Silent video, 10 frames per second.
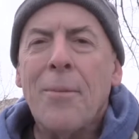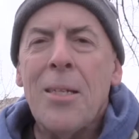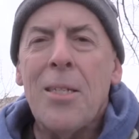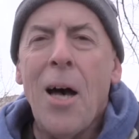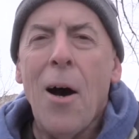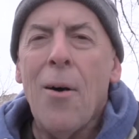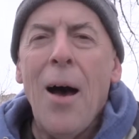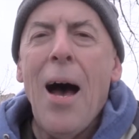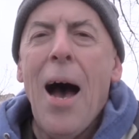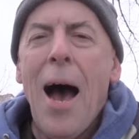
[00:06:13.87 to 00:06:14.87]
So
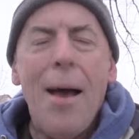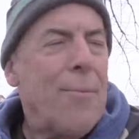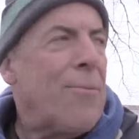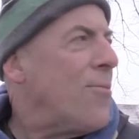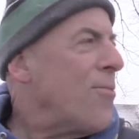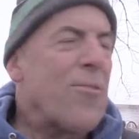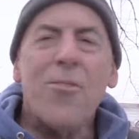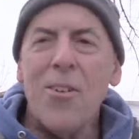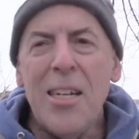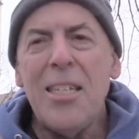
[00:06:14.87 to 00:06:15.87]
I'm
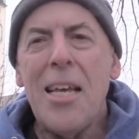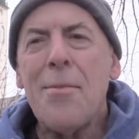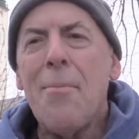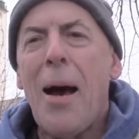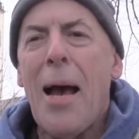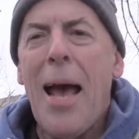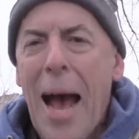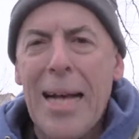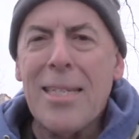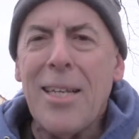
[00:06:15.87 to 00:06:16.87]
freezing my
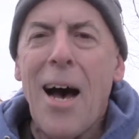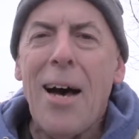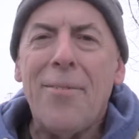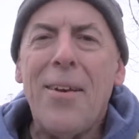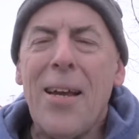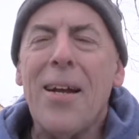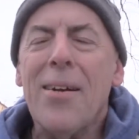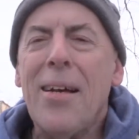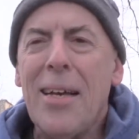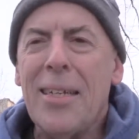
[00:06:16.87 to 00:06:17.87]
ass off
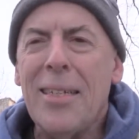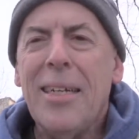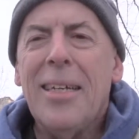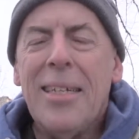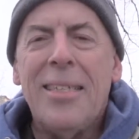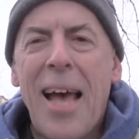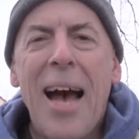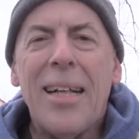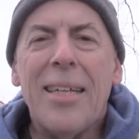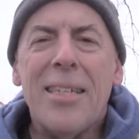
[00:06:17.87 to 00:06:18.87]
here in
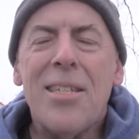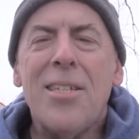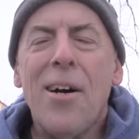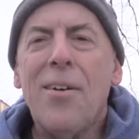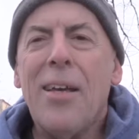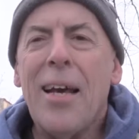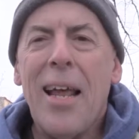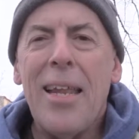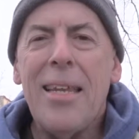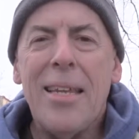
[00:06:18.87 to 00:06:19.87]
Tallinn, Estonia, and
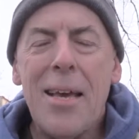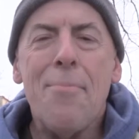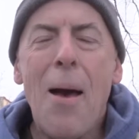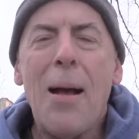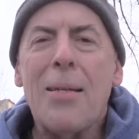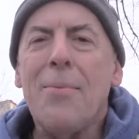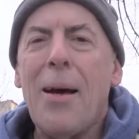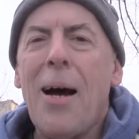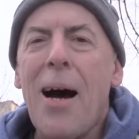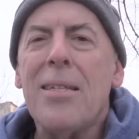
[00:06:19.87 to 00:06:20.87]
I need to get back to
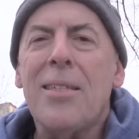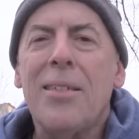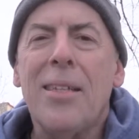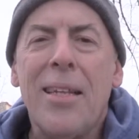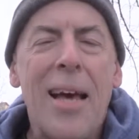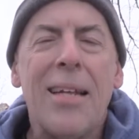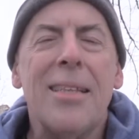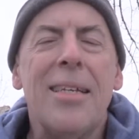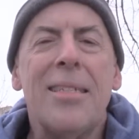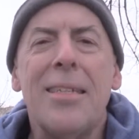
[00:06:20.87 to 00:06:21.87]
my hostel and
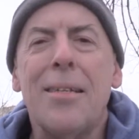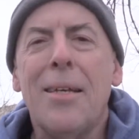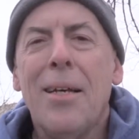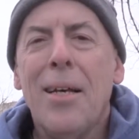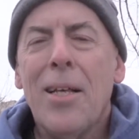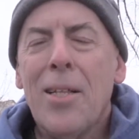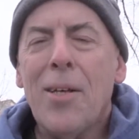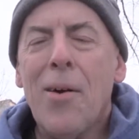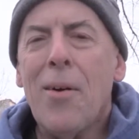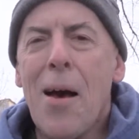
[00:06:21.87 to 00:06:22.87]
edit this and
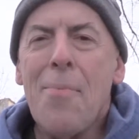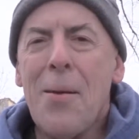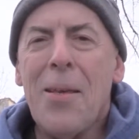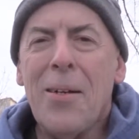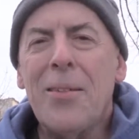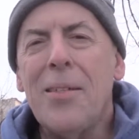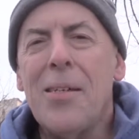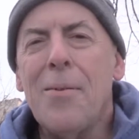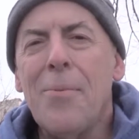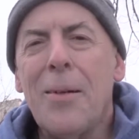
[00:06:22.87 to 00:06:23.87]
throw it up on
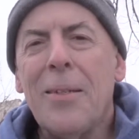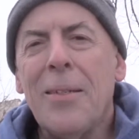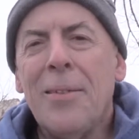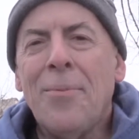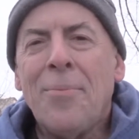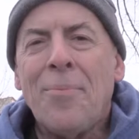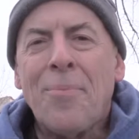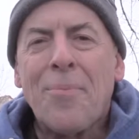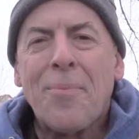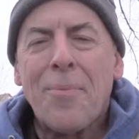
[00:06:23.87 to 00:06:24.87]
YouTube and
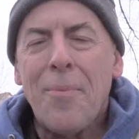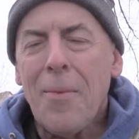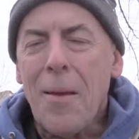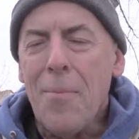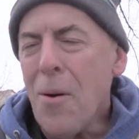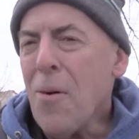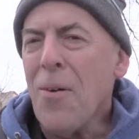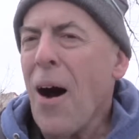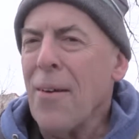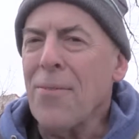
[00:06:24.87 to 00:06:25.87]

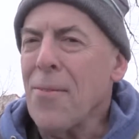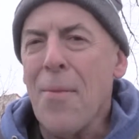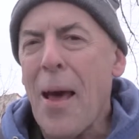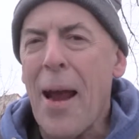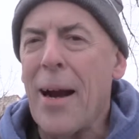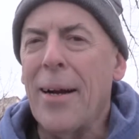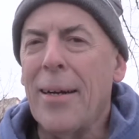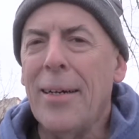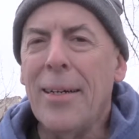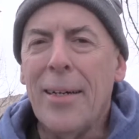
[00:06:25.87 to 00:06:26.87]
move on from there.
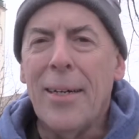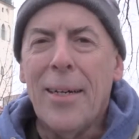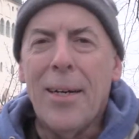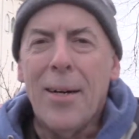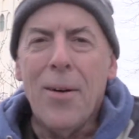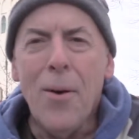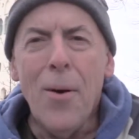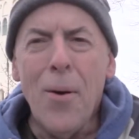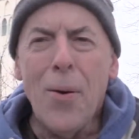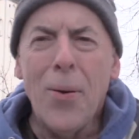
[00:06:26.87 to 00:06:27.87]

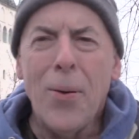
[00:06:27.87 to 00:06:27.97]
Woo.